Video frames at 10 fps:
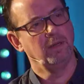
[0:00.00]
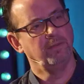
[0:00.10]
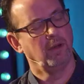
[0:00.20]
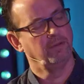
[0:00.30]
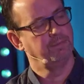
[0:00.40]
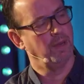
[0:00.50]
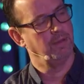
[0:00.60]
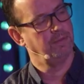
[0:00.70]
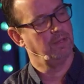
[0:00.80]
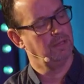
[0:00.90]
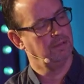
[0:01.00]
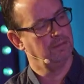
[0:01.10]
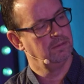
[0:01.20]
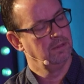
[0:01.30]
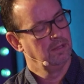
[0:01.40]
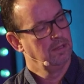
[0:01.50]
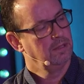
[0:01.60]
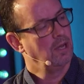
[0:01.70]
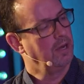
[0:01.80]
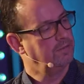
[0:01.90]
involved both in
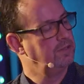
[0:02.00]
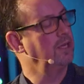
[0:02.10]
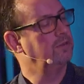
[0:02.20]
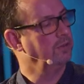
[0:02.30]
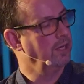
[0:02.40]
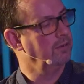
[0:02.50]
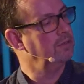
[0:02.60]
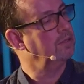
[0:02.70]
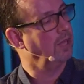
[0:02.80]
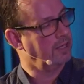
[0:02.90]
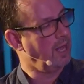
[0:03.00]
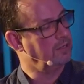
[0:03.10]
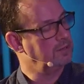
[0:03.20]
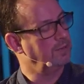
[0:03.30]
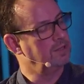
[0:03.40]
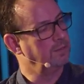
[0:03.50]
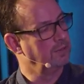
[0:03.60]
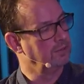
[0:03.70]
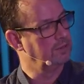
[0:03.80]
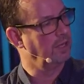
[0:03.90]
kind of central areas like Alice Springs, but
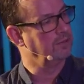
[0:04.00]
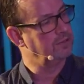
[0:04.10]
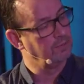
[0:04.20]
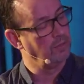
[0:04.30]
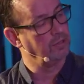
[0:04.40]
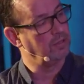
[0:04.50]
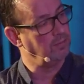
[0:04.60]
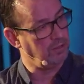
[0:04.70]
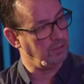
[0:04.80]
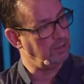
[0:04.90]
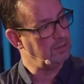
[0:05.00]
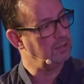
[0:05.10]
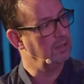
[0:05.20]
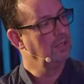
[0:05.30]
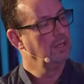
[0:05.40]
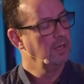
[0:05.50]
also smaller communities